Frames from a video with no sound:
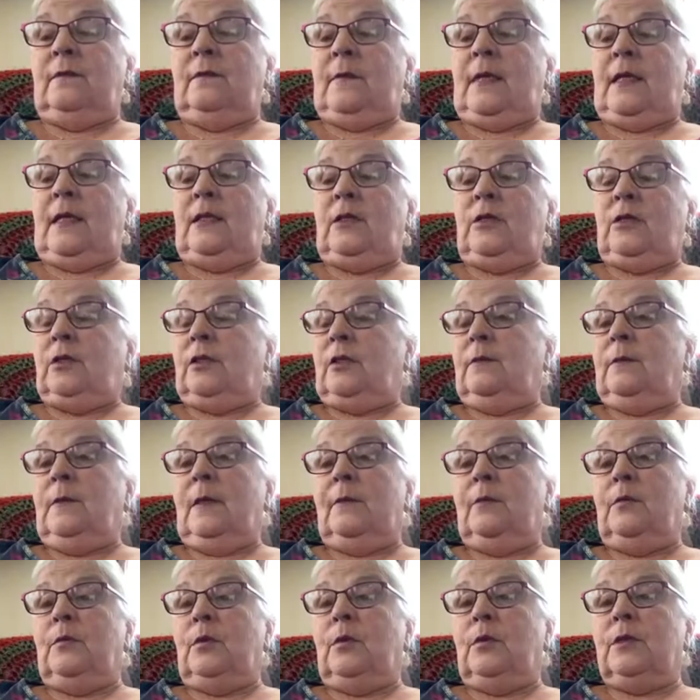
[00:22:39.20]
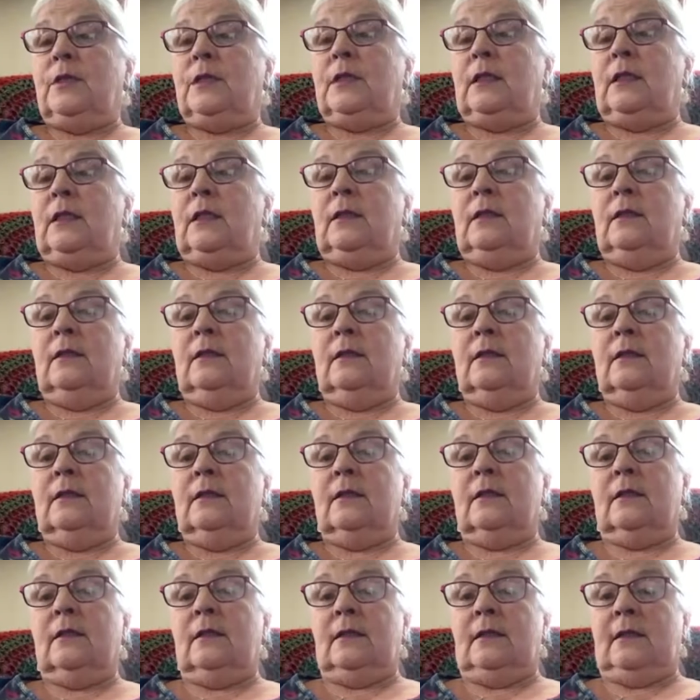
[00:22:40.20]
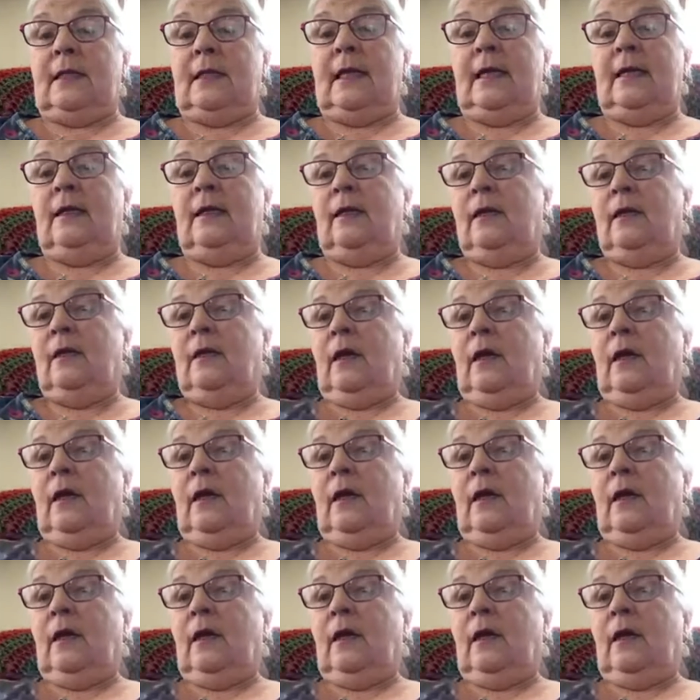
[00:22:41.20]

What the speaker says: my books and say,